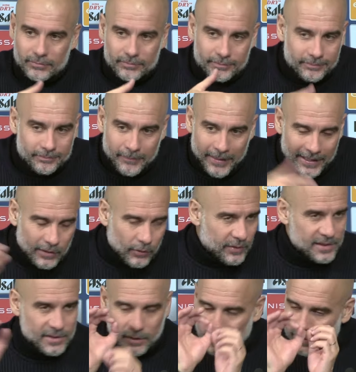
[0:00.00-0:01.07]
many
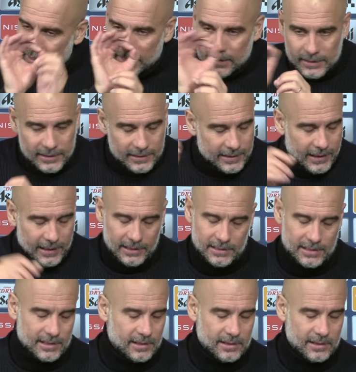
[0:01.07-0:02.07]
reasons, little details.